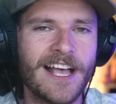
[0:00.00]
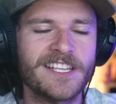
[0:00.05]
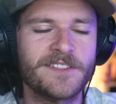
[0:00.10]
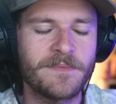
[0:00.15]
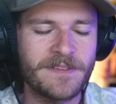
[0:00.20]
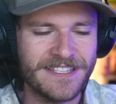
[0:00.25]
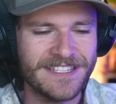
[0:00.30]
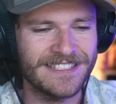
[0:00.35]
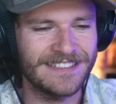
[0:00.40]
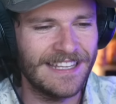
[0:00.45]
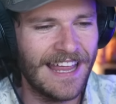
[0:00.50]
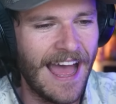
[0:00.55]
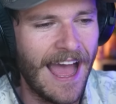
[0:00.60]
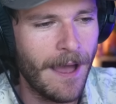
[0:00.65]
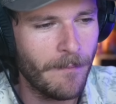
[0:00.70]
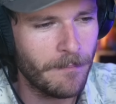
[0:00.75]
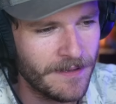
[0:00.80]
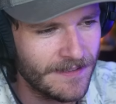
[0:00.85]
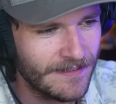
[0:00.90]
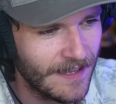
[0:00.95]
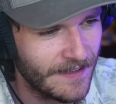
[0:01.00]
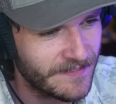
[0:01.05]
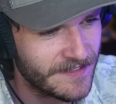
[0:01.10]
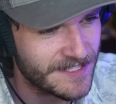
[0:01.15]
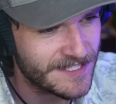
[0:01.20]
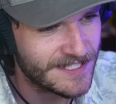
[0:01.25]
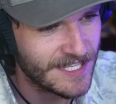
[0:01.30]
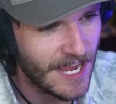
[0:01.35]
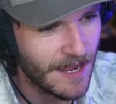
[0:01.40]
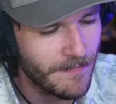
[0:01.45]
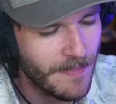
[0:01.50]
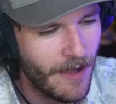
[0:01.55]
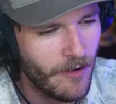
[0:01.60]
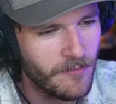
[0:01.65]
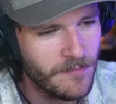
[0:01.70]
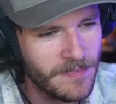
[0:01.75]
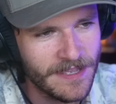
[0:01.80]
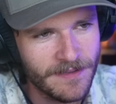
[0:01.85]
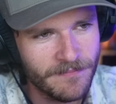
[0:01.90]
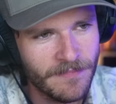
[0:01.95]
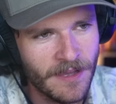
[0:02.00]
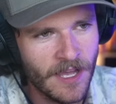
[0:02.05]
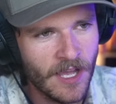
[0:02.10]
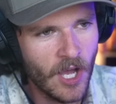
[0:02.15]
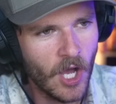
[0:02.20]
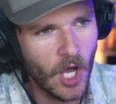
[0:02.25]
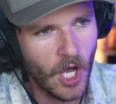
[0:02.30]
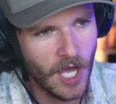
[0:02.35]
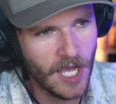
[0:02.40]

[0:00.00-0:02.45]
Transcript: husband's lap at this time. That would be